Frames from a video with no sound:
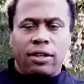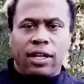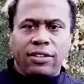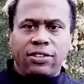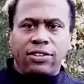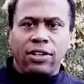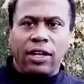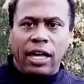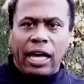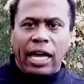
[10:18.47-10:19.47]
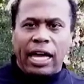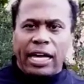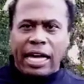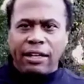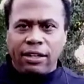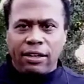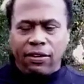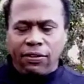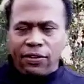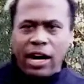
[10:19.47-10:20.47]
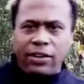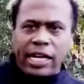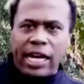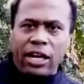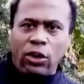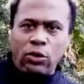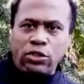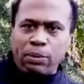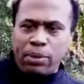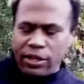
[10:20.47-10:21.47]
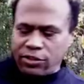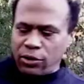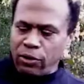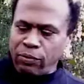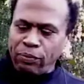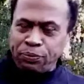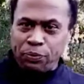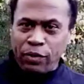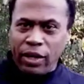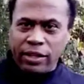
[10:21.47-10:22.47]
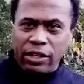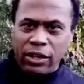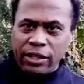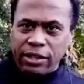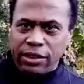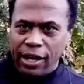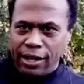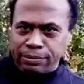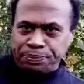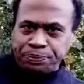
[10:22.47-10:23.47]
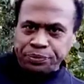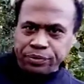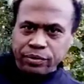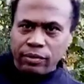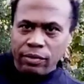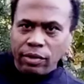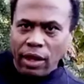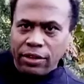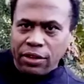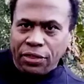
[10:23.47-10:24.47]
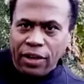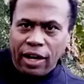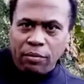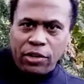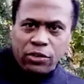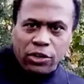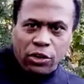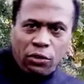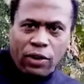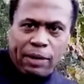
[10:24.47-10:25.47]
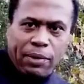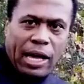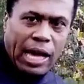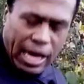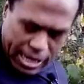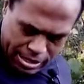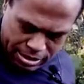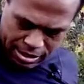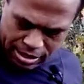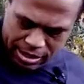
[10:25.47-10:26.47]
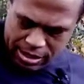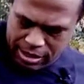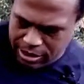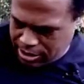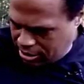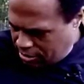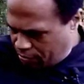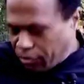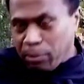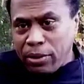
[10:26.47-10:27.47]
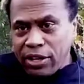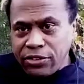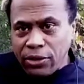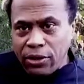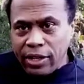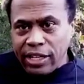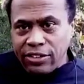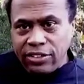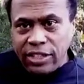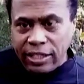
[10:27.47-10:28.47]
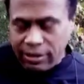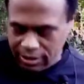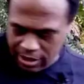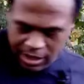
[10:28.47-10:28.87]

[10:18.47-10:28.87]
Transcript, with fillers: this and the firing hand goes to the pistol. Now look at the thumb. The thumb is gonna go right behind the pistol and seat